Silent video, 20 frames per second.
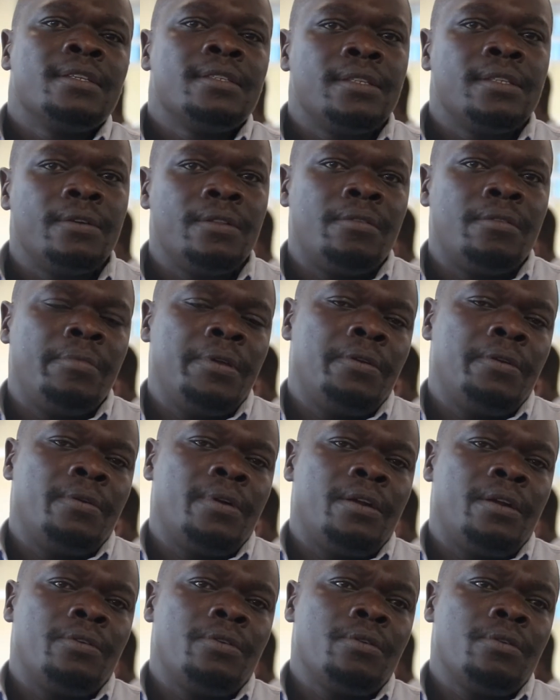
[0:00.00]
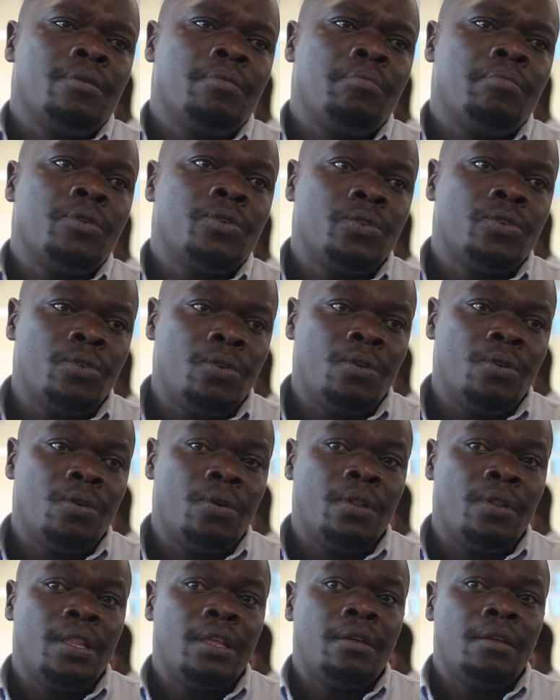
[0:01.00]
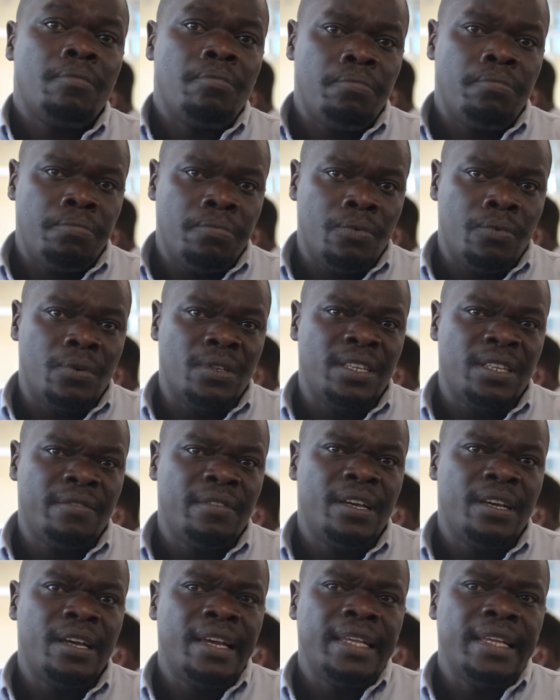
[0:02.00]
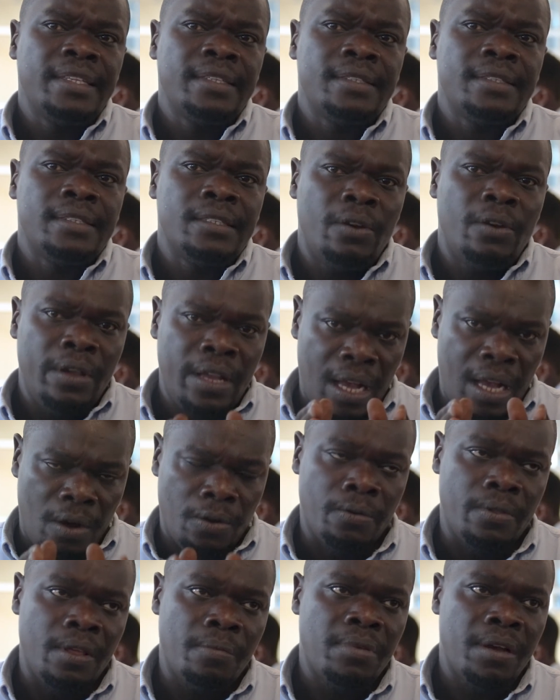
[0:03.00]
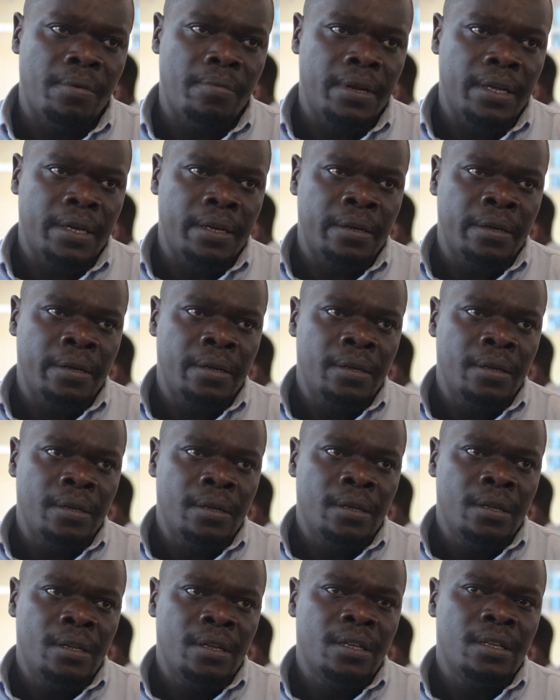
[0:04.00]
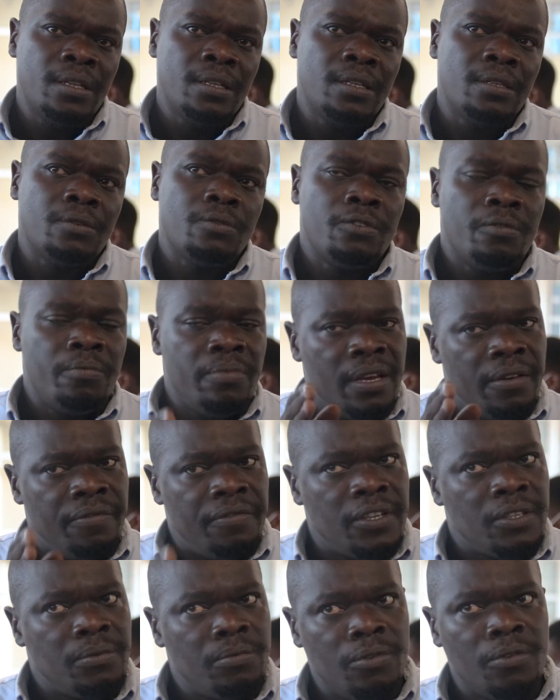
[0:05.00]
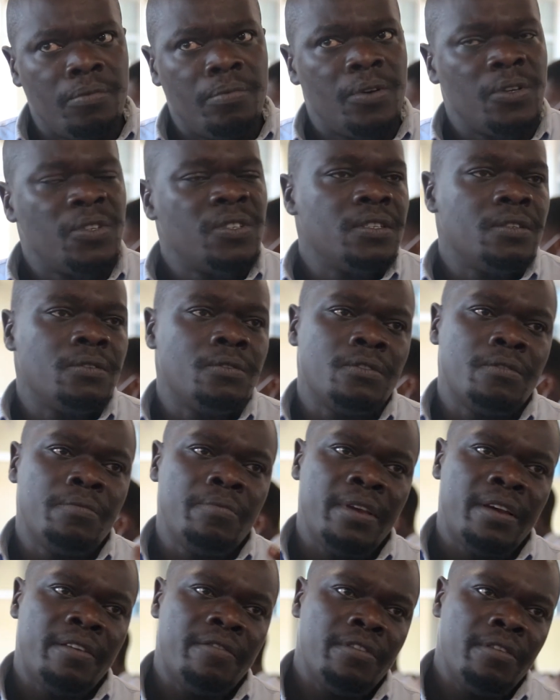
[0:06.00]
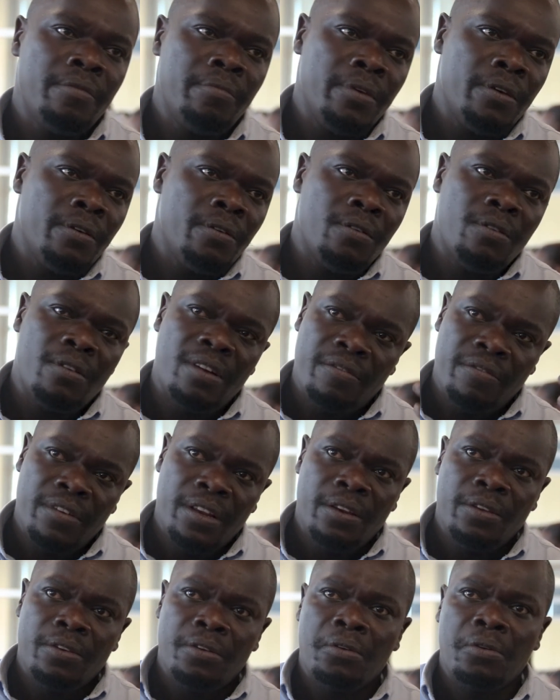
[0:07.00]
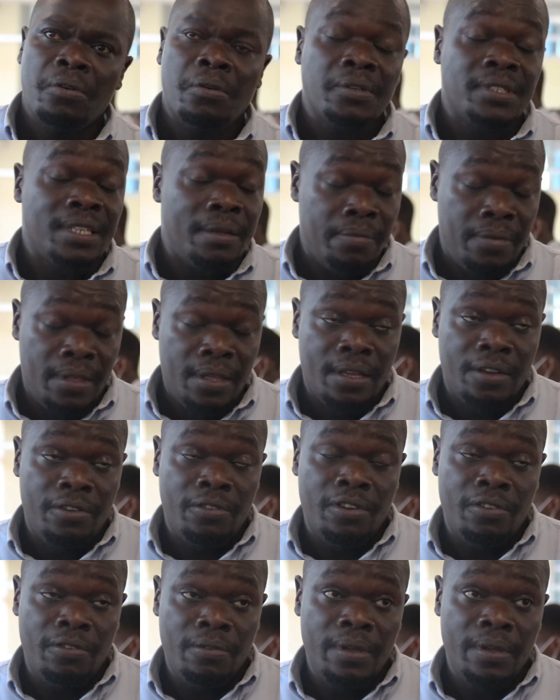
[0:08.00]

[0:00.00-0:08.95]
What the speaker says: stay on the middle ground. More so on the whatever is going out to the public. It could be a Facebook post, it could be a Vimeo or a video or something that you're